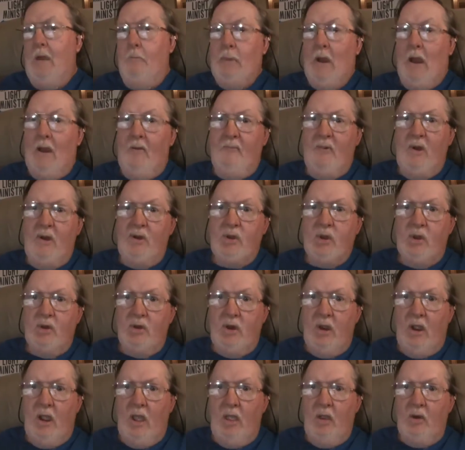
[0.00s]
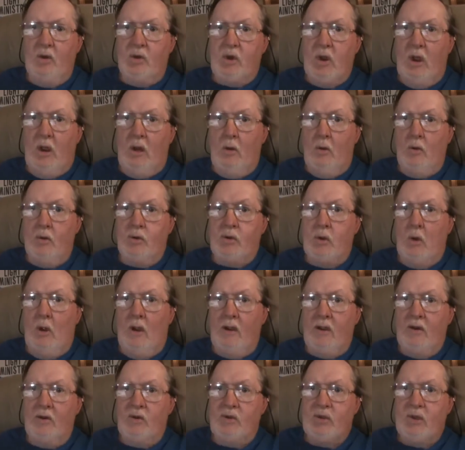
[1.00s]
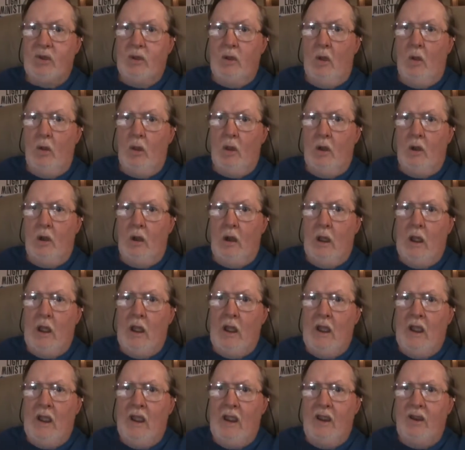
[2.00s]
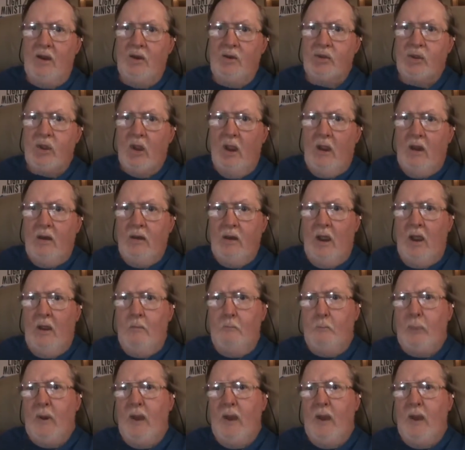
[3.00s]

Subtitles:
But I visit the other channel so I can see all the lies that